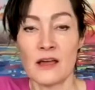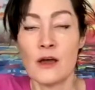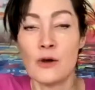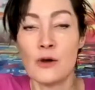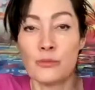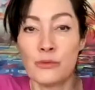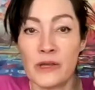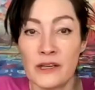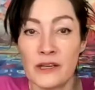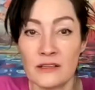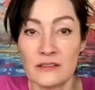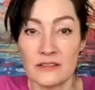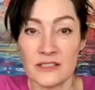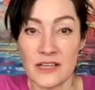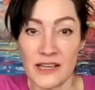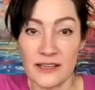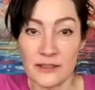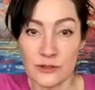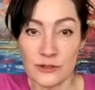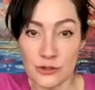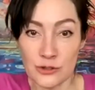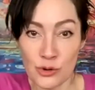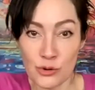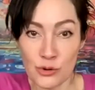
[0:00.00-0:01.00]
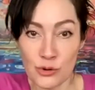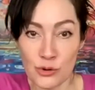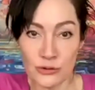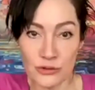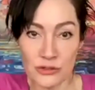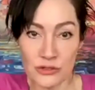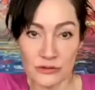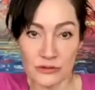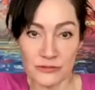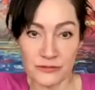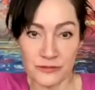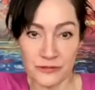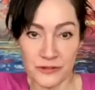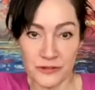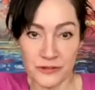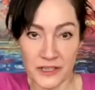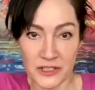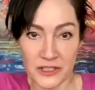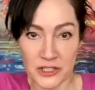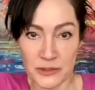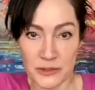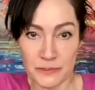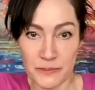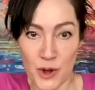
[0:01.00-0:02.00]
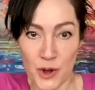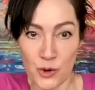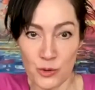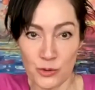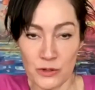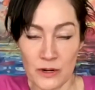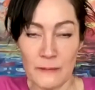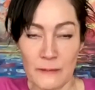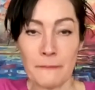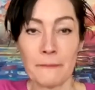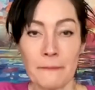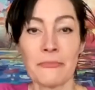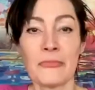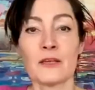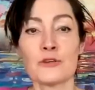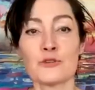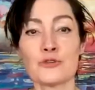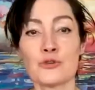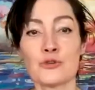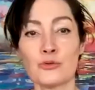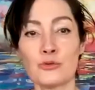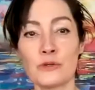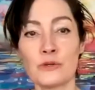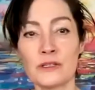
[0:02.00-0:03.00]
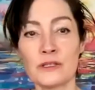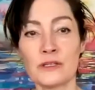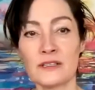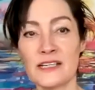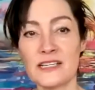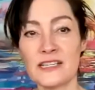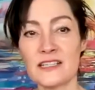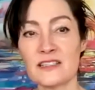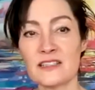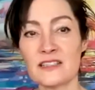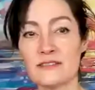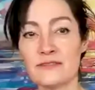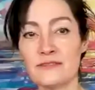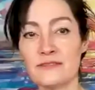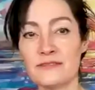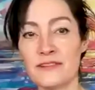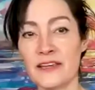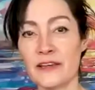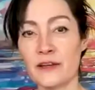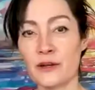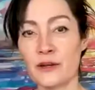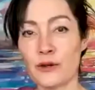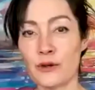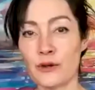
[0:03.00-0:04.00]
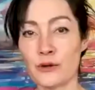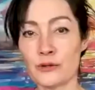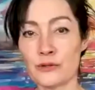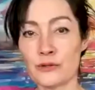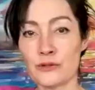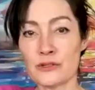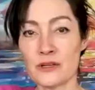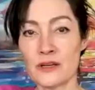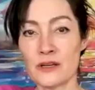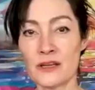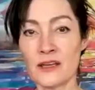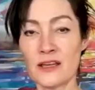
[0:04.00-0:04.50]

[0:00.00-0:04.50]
We tend to go into the fists mode. So release the fingers.